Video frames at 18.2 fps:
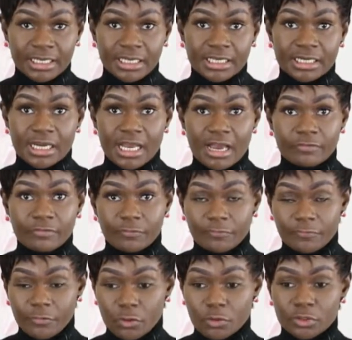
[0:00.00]
enough
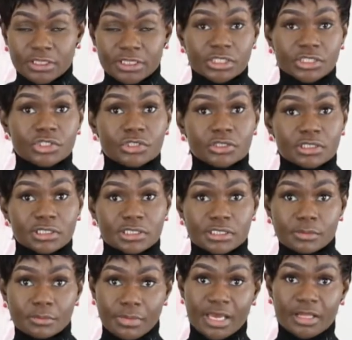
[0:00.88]
for the sugar
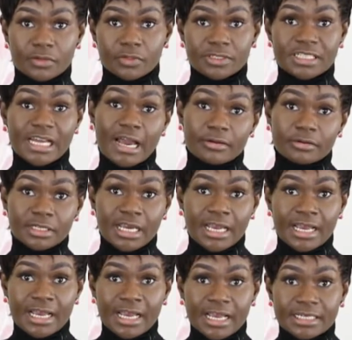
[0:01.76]
to melt down,
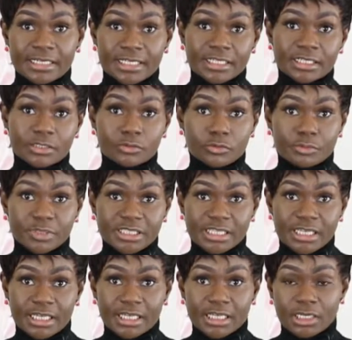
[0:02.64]
and then it will be
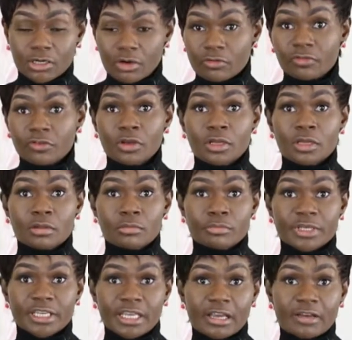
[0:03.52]
taken off.
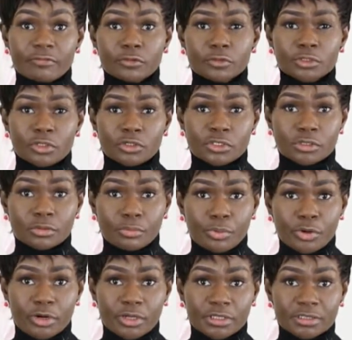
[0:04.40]
Be careful not to
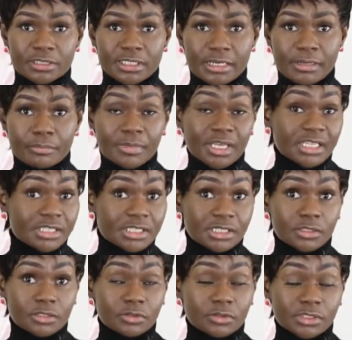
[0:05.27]
boil the
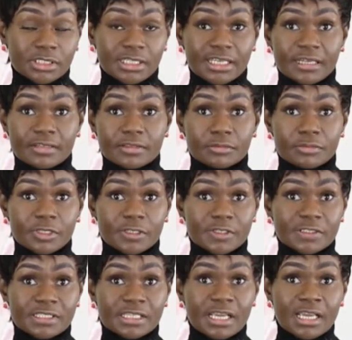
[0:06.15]
mixture all together,
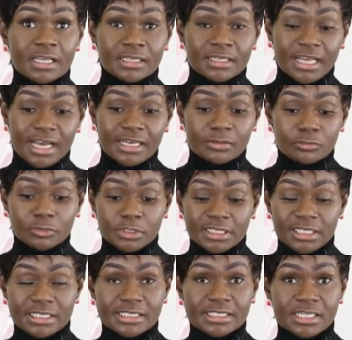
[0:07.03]
because that
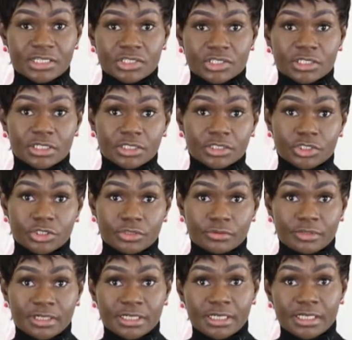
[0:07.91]
will essentially,
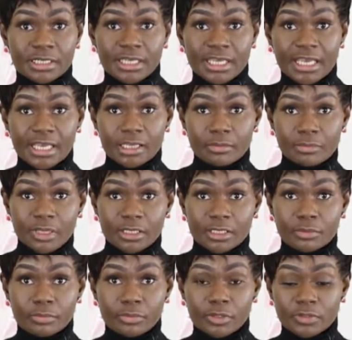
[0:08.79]
during the cake
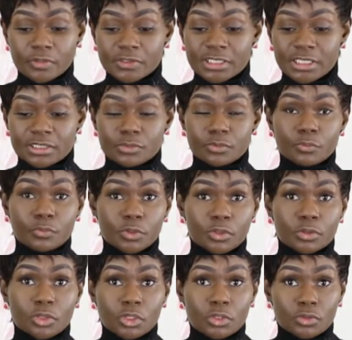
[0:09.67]
making process,
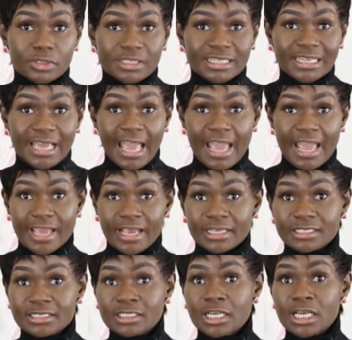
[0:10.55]
will cook the
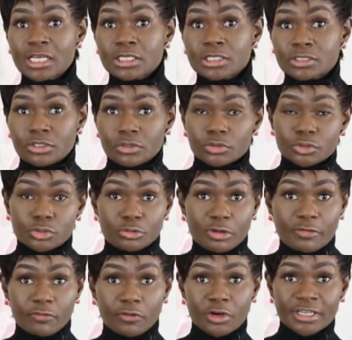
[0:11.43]
eggs. So to
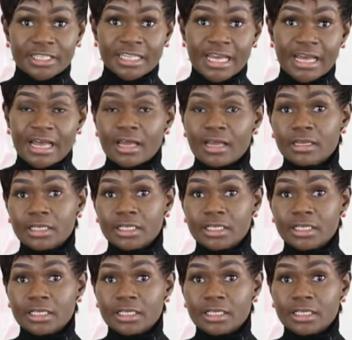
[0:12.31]
avoid that,